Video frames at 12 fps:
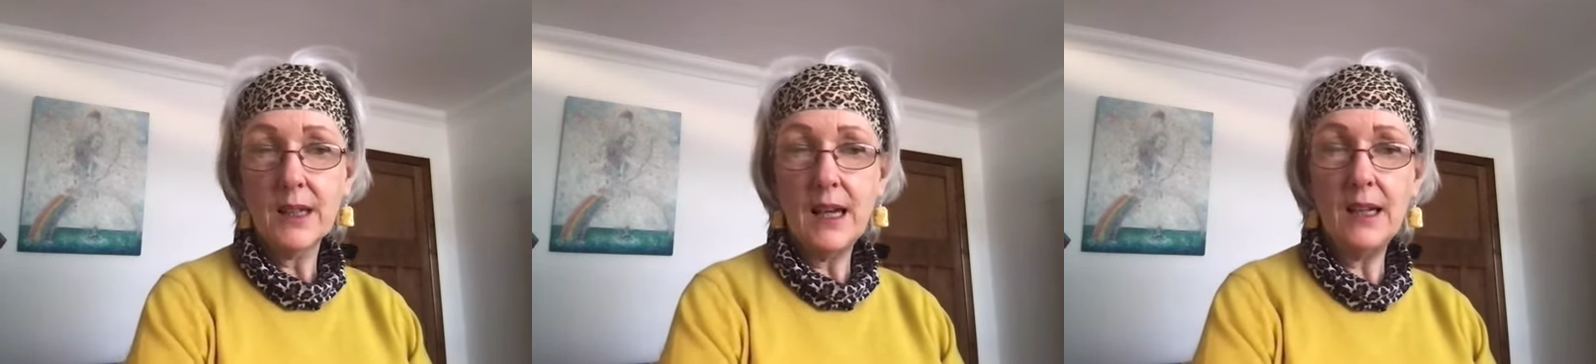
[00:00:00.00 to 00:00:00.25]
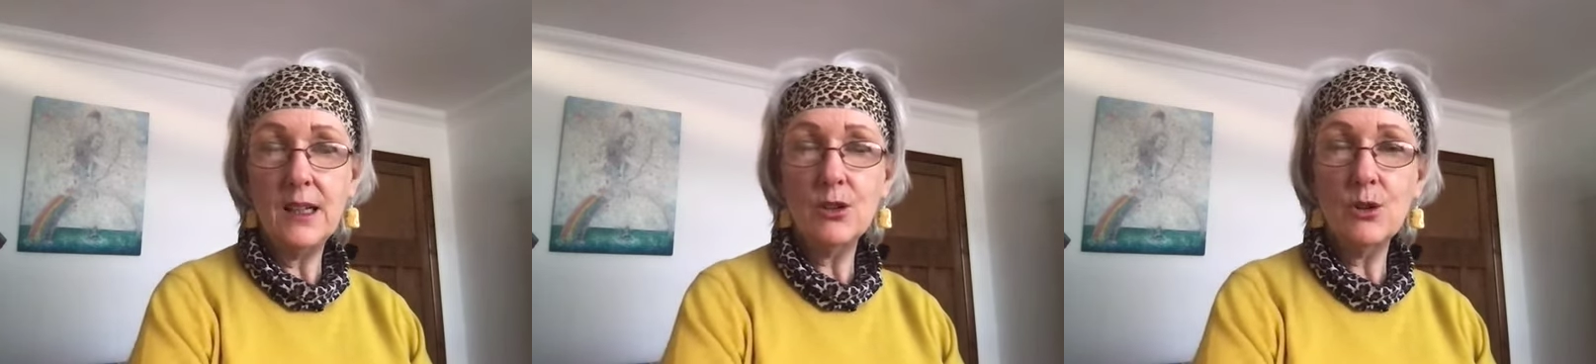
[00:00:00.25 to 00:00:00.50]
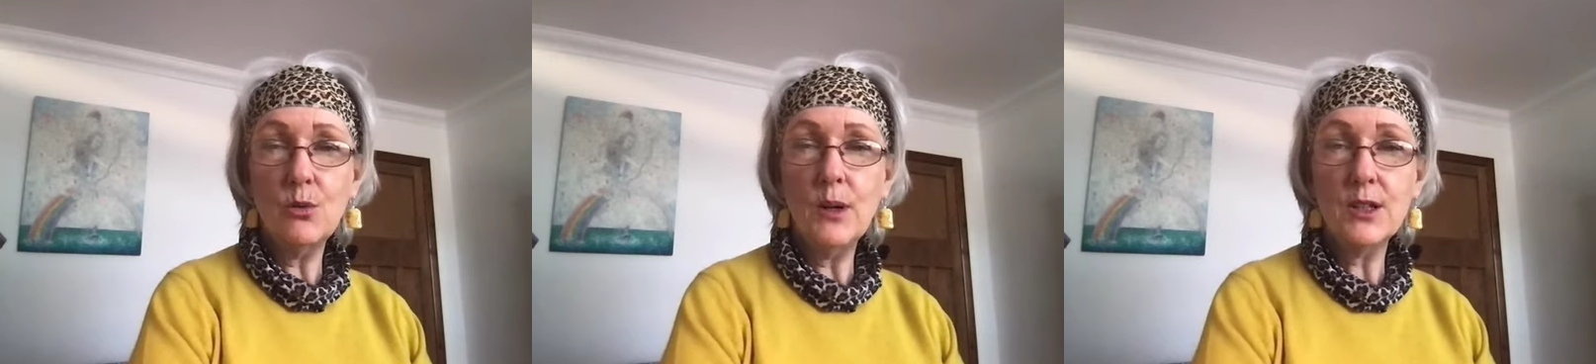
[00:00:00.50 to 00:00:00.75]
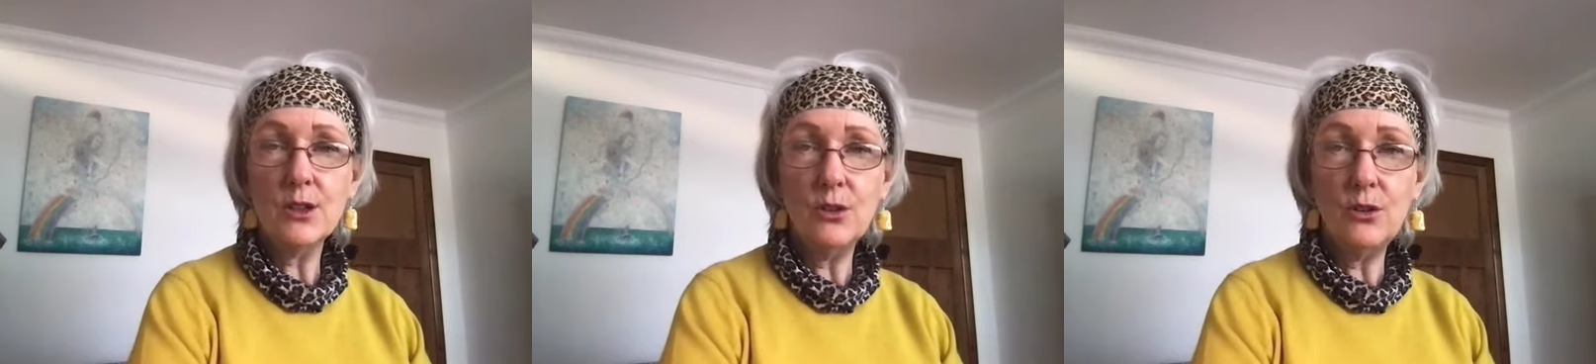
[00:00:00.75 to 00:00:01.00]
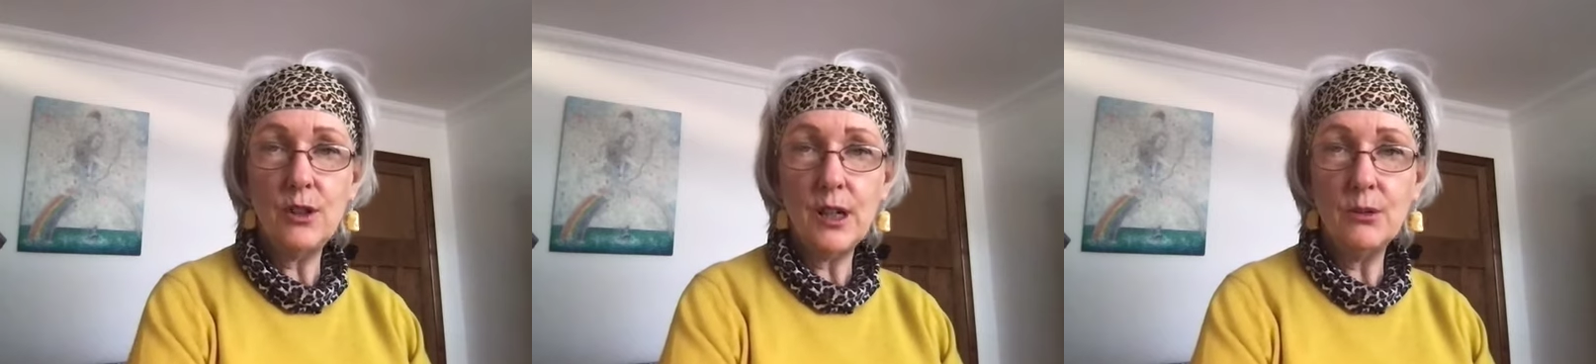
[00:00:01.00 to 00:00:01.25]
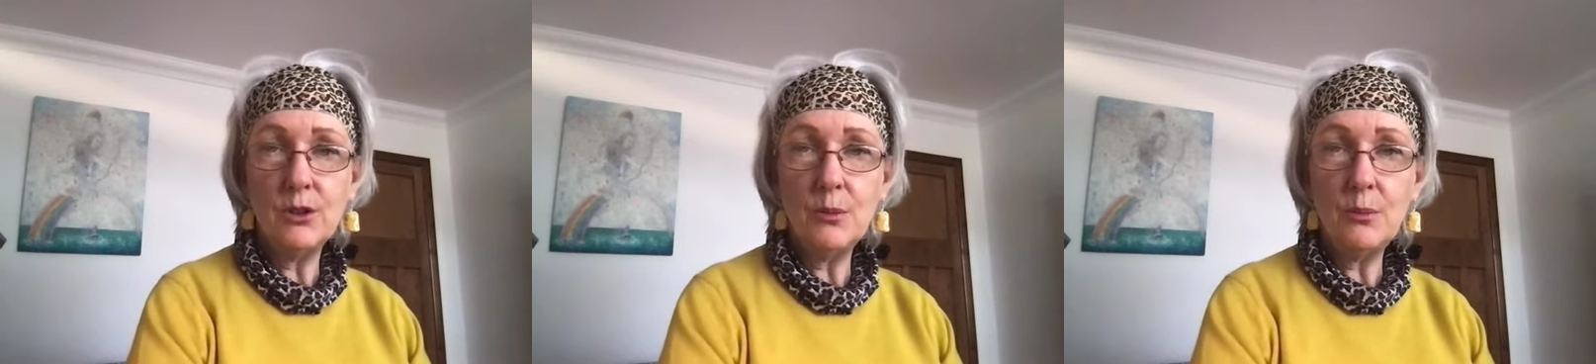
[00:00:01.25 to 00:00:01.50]
And it's always good, though,
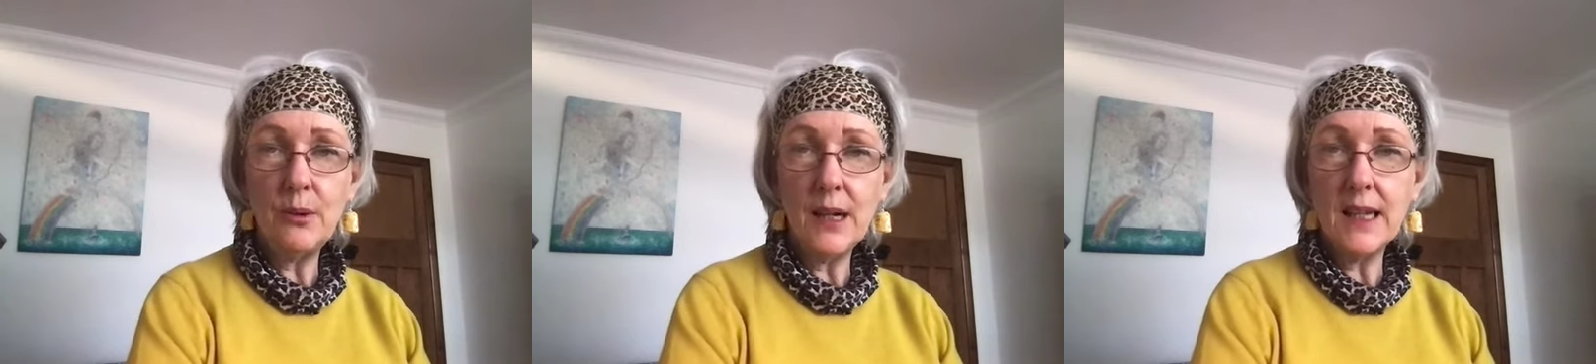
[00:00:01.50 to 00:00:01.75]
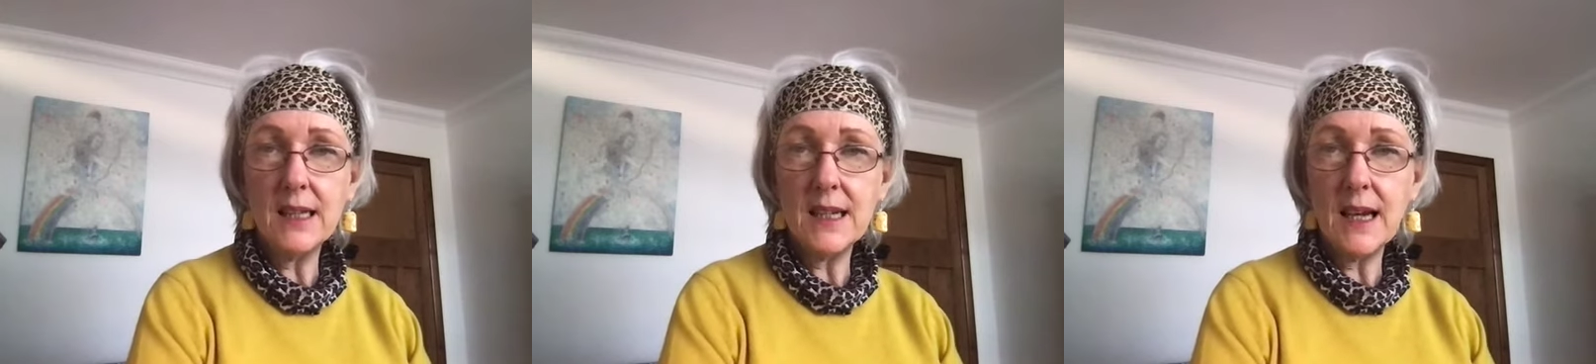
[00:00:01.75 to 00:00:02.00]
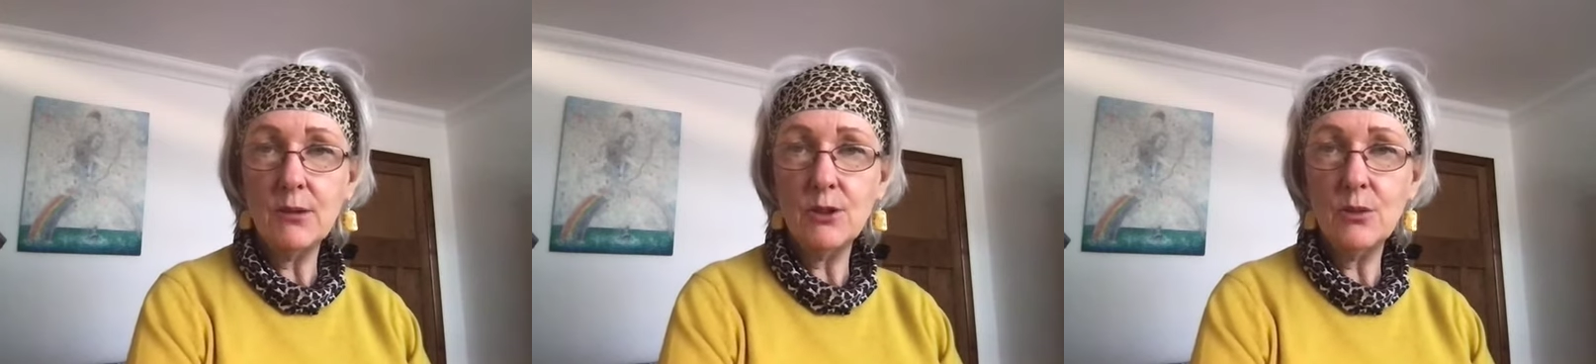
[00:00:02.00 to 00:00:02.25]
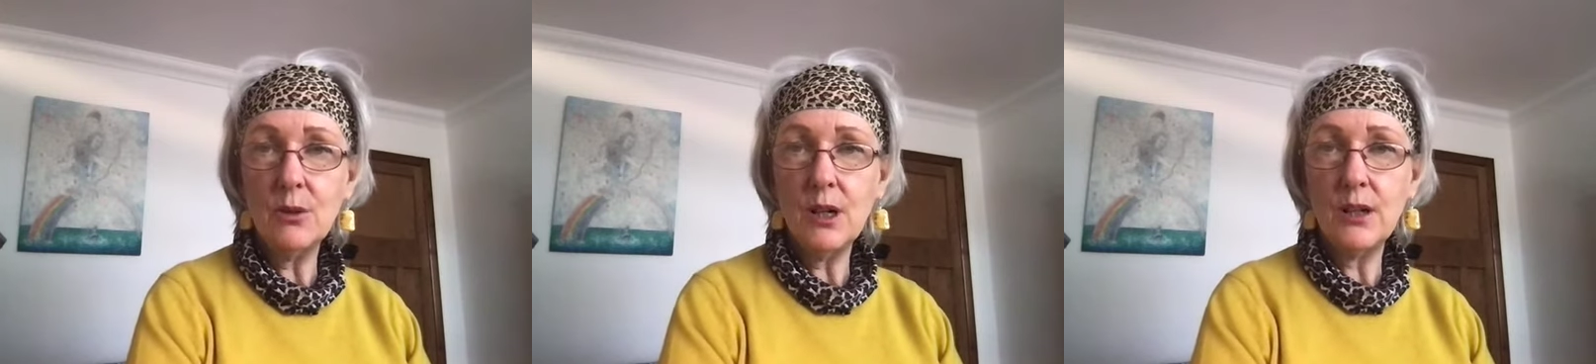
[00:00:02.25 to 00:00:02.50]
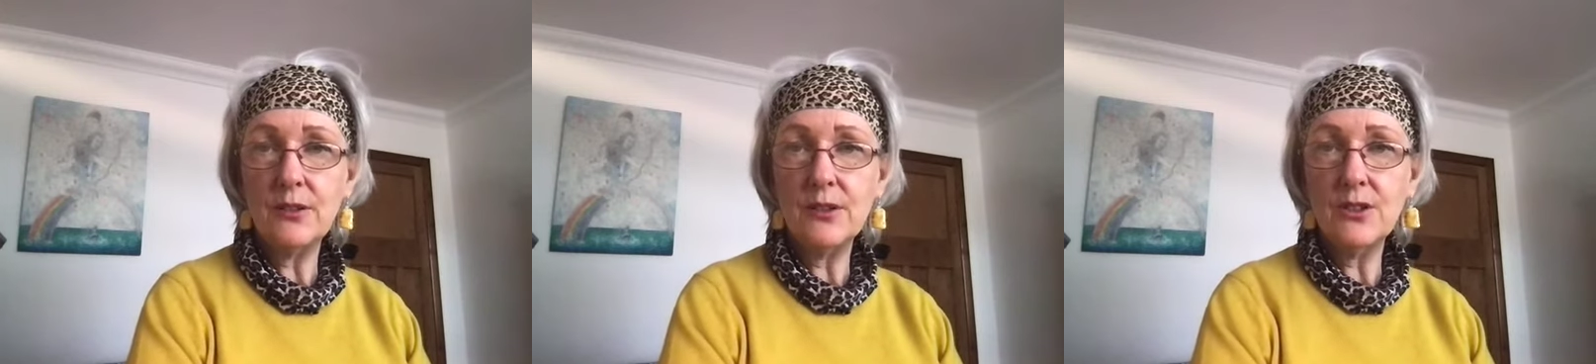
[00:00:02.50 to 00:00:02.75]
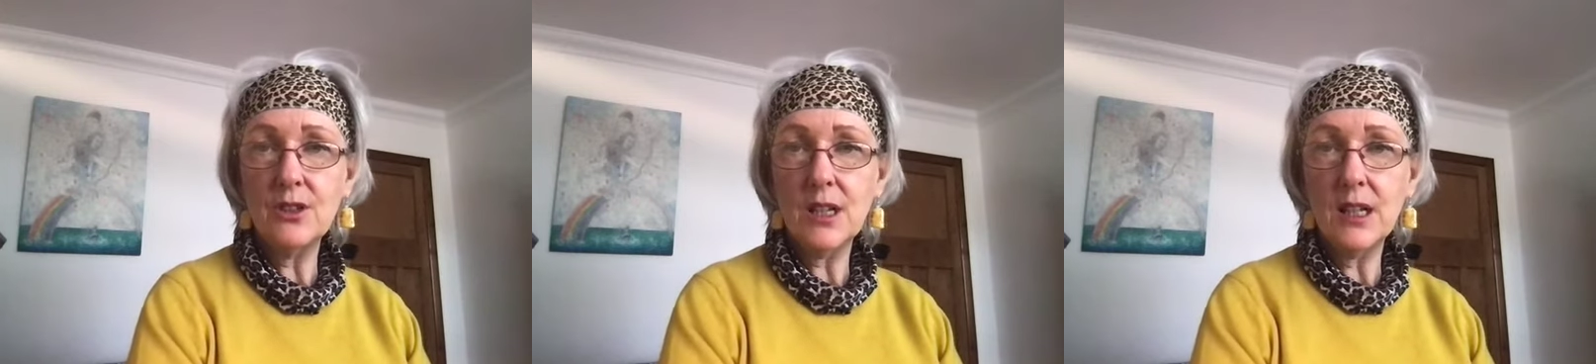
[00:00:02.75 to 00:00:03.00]
to bring it down to earth and
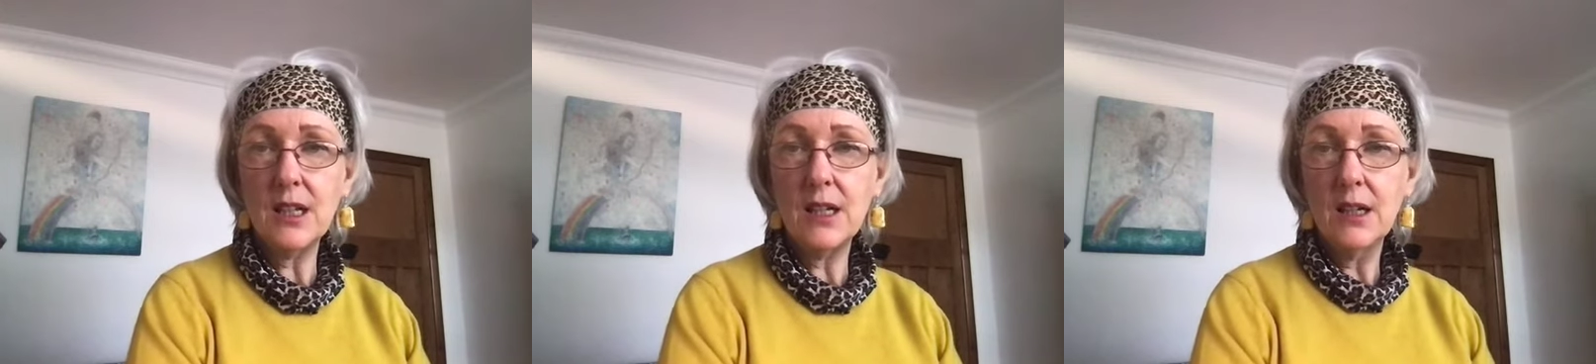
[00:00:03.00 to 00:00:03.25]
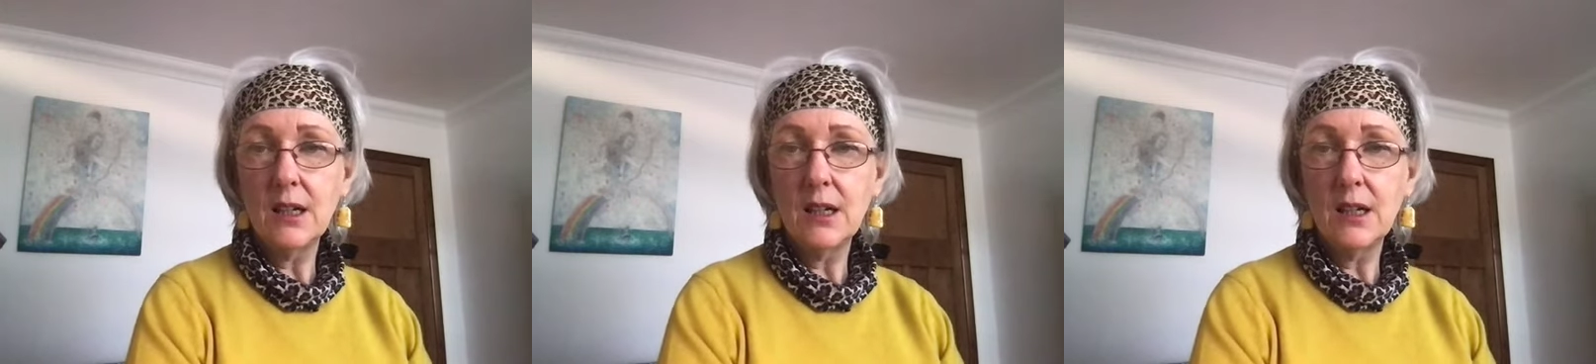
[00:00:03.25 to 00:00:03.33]
see